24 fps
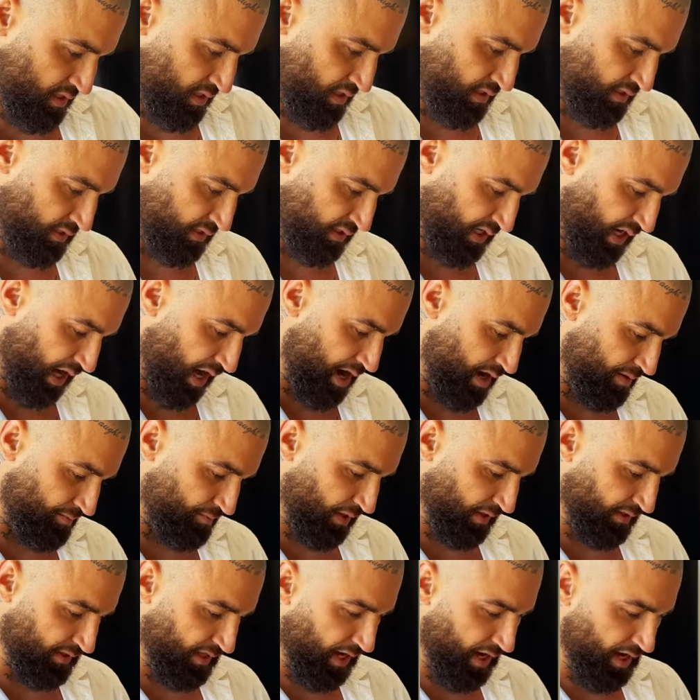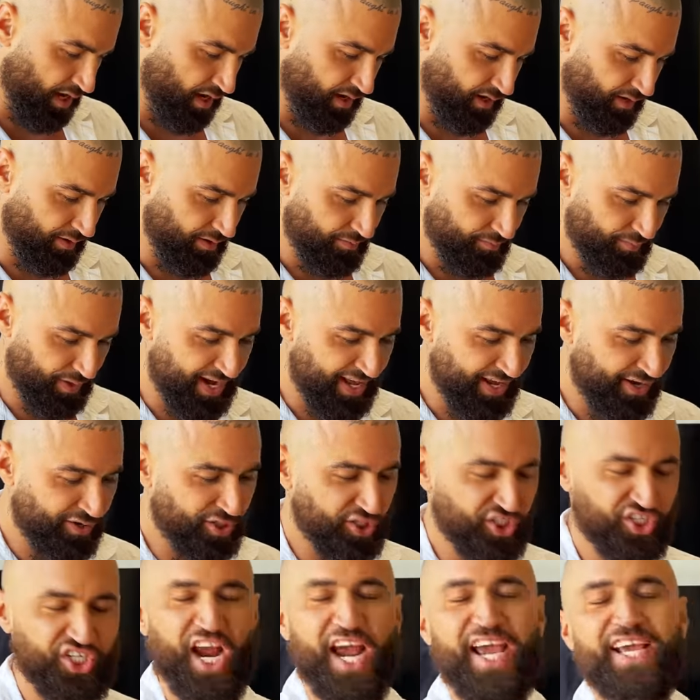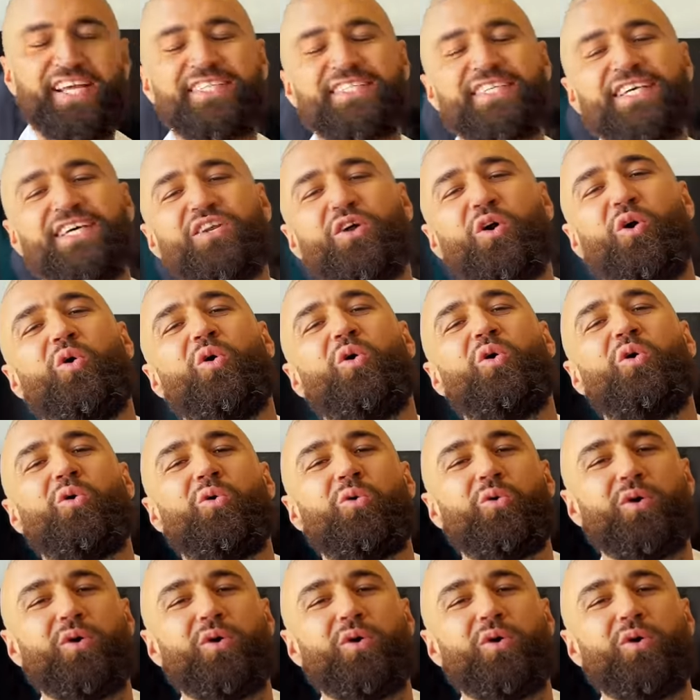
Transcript: This cut, brother. How they got chains and all,